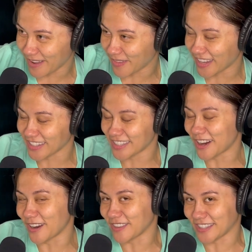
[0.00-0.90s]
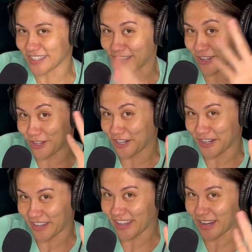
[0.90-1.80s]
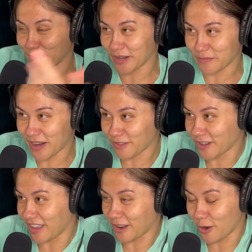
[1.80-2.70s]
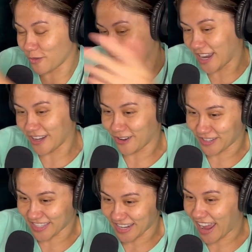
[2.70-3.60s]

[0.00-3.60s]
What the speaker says: I'm like, sorry if this is like shit talking anybody, but after like over 10 years as an